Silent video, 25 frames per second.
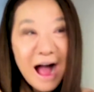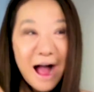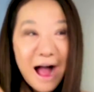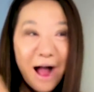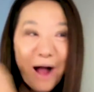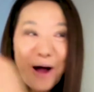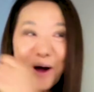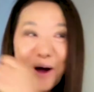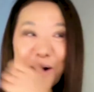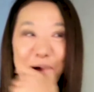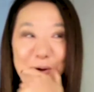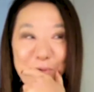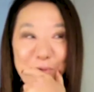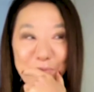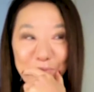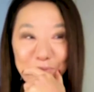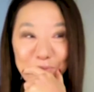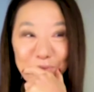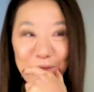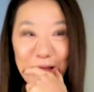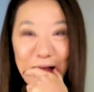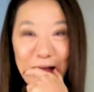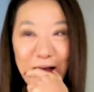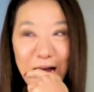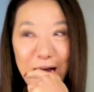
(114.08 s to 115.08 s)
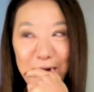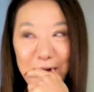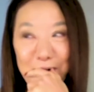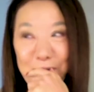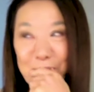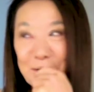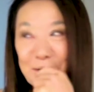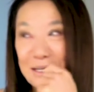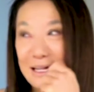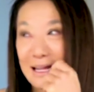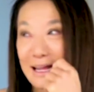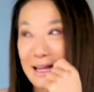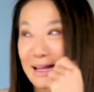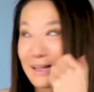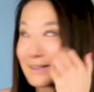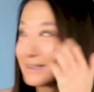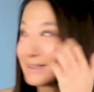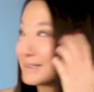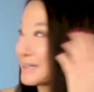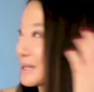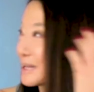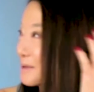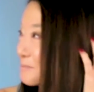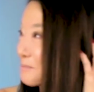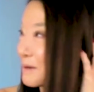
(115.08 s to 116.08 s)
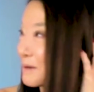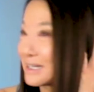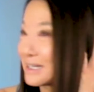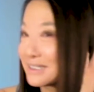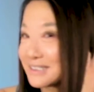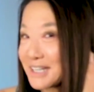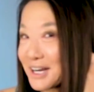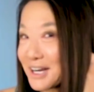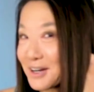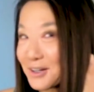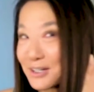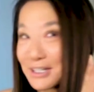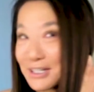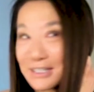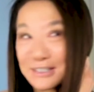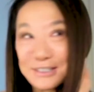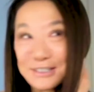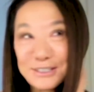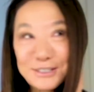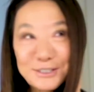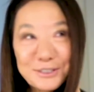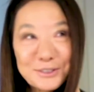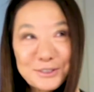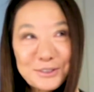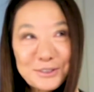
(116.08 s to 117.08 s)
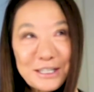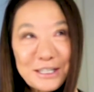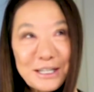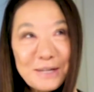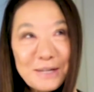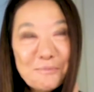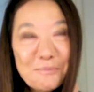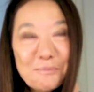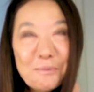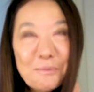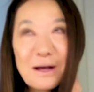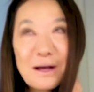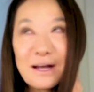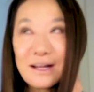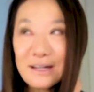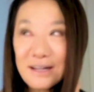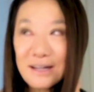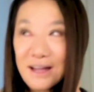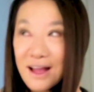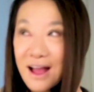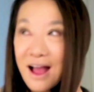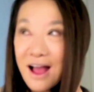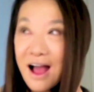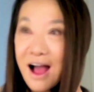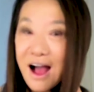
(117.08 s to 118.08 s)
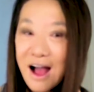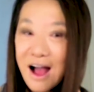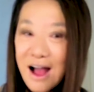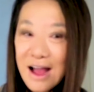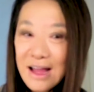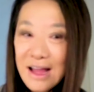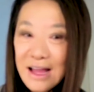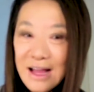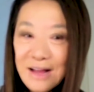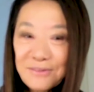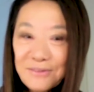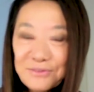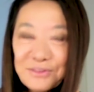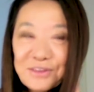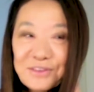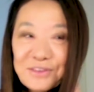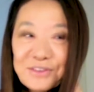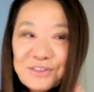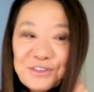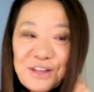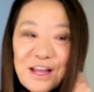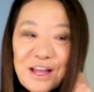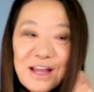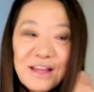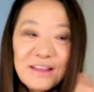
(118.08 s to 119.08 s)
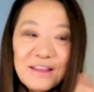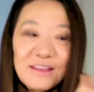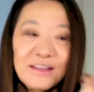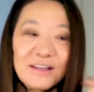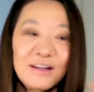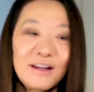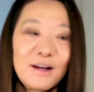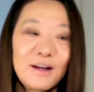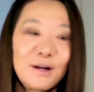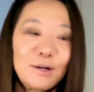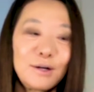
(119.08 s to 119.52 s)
I don't want to alienate my entire industry, but I have to say that,